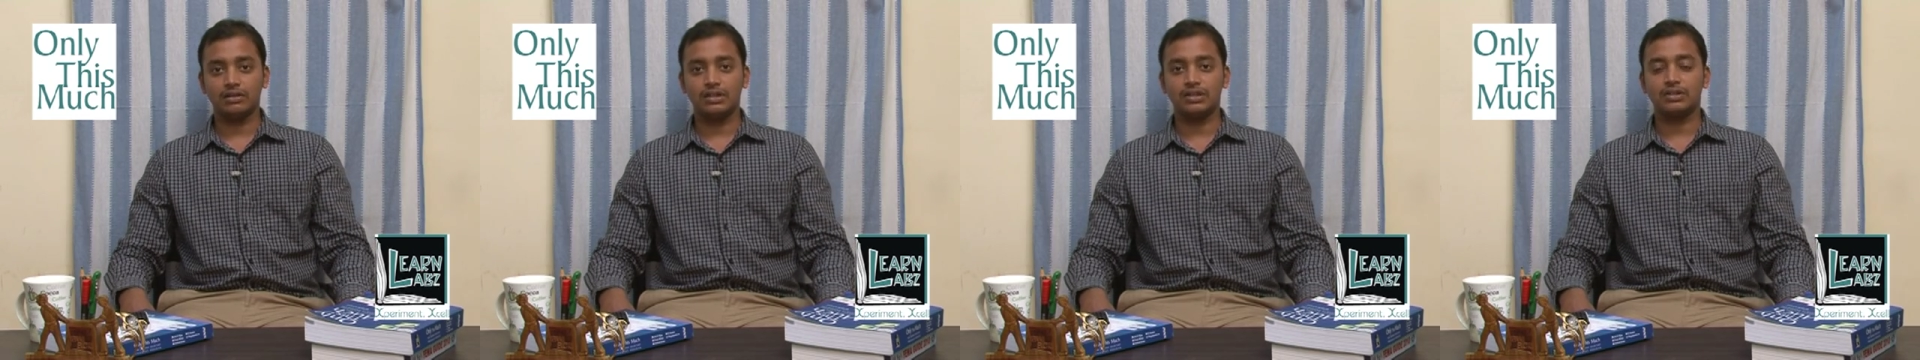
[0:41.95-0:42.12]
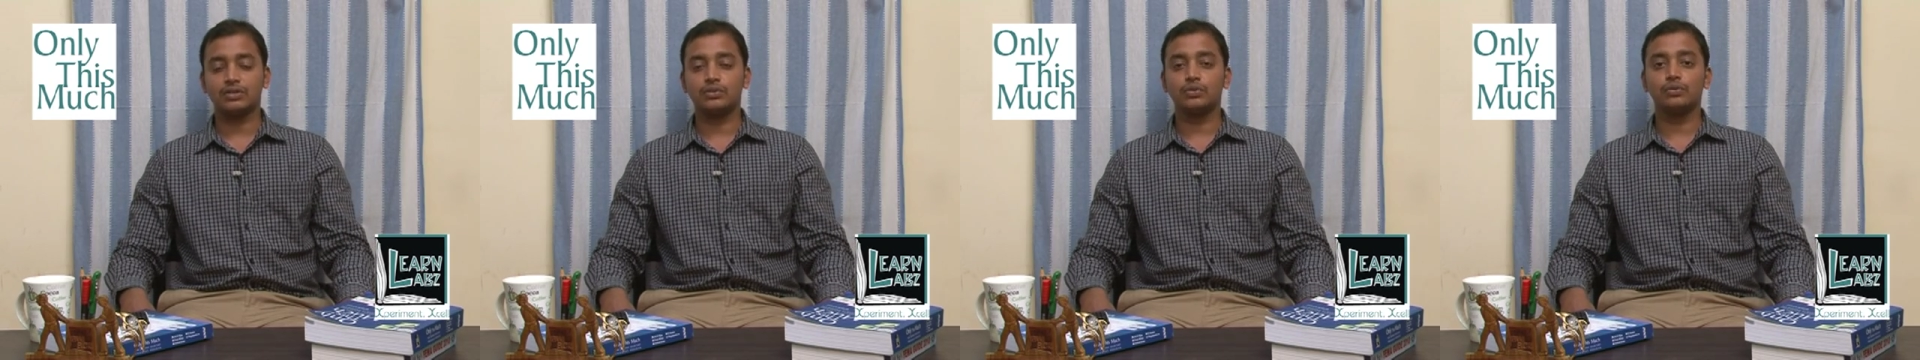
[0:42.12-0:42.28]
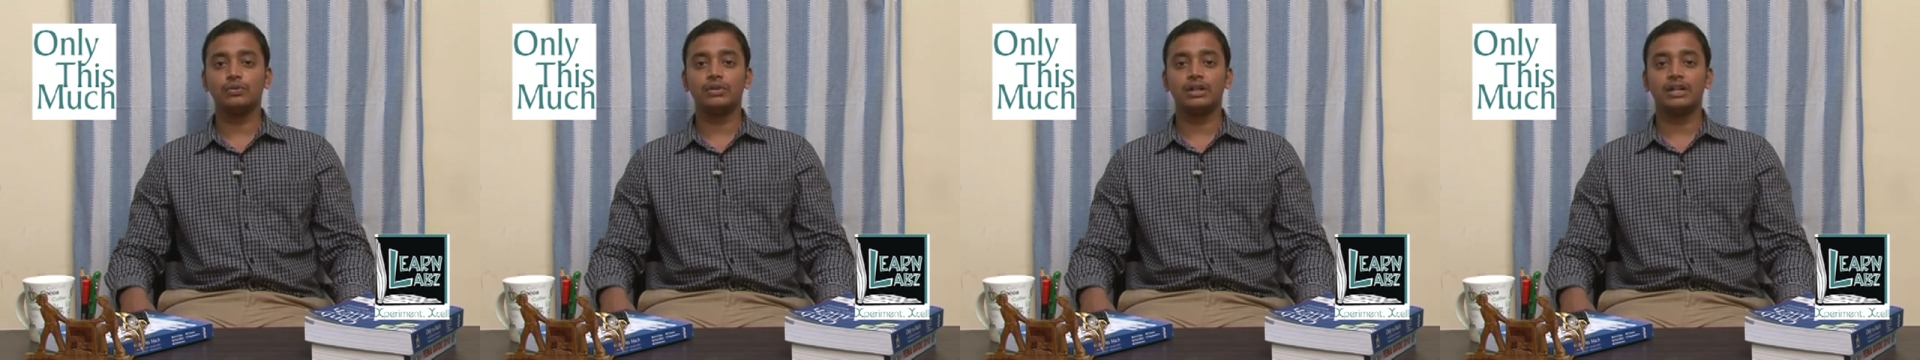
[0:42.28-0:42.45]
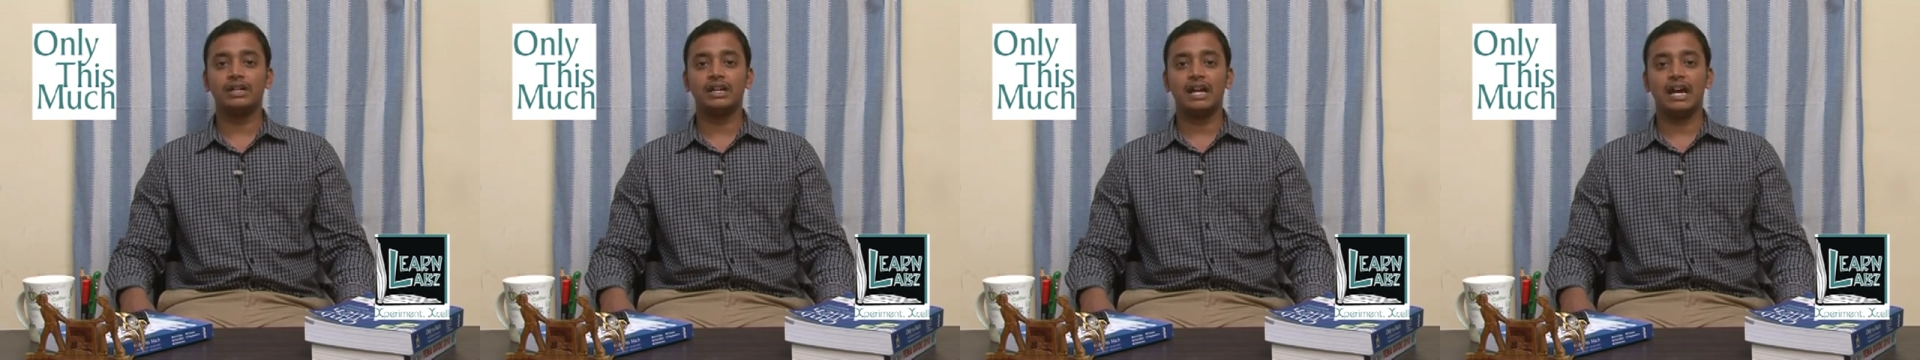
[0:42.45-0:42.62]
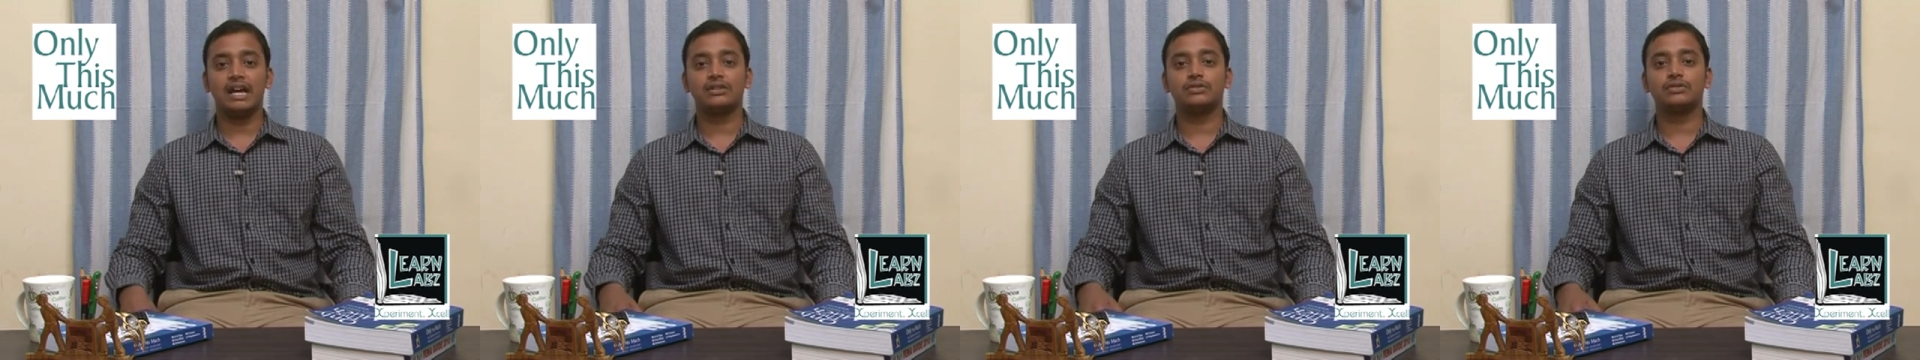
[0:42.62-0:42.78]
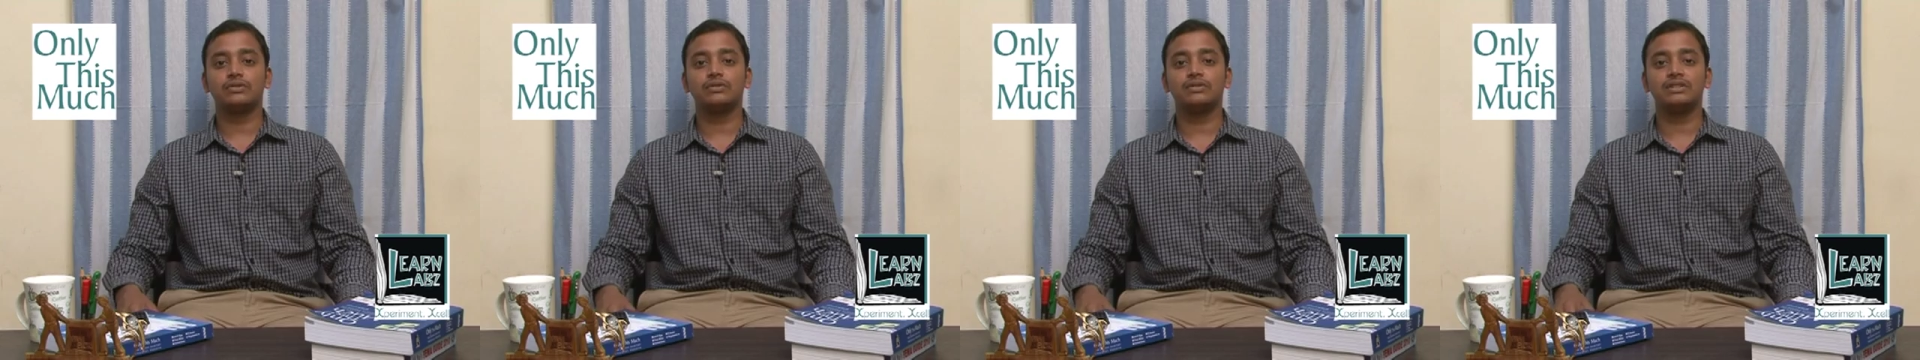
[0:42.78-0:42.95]
the student
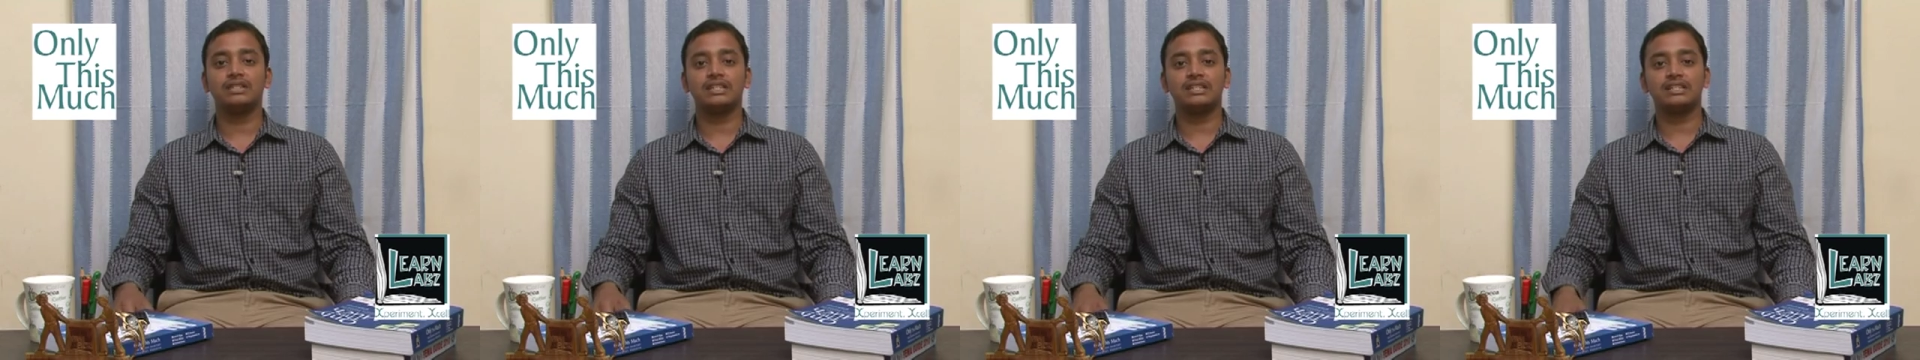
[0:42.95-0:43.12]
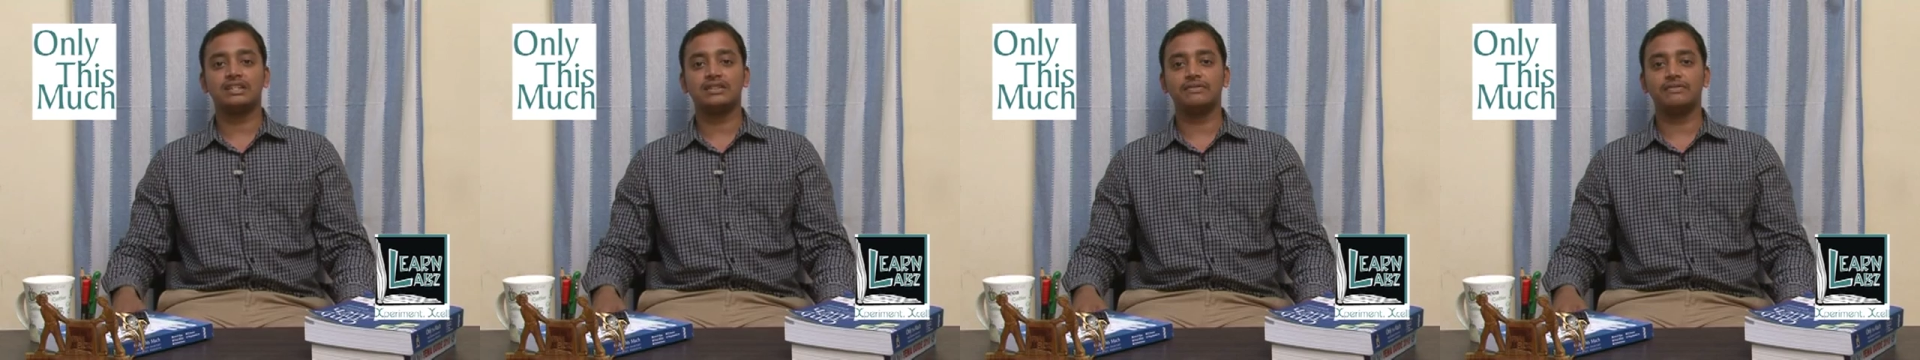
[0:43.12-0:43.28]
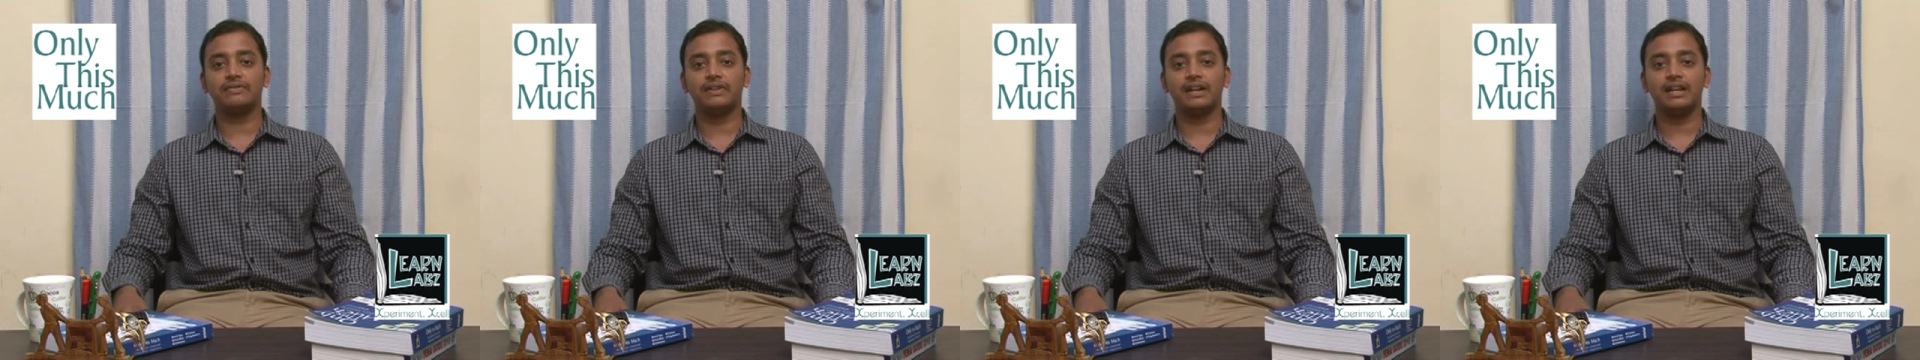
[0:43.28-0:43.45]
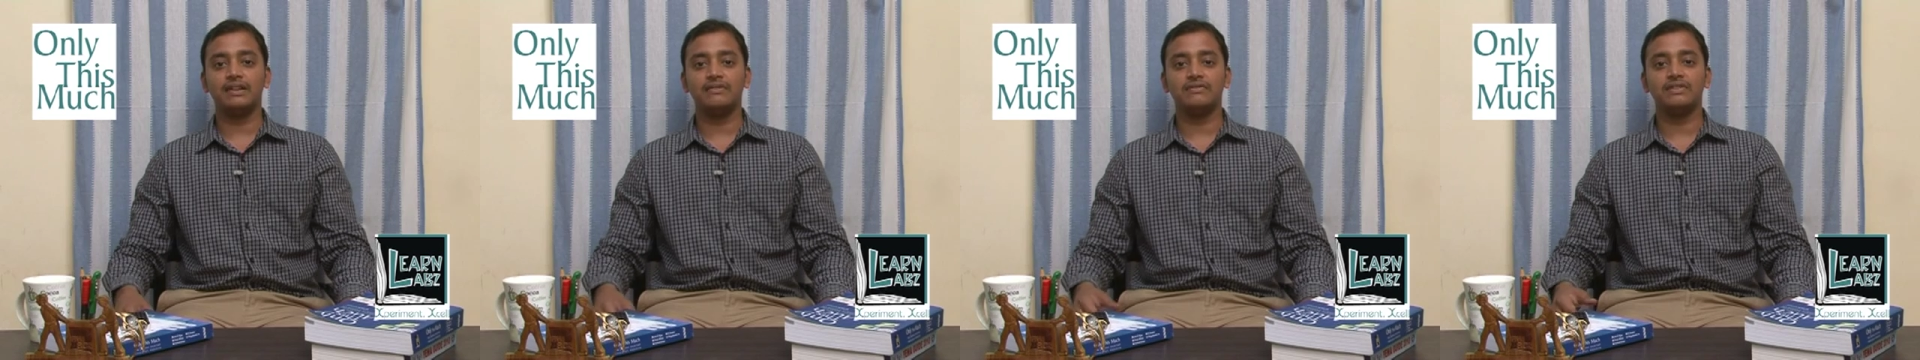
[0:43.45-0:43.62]
has to justify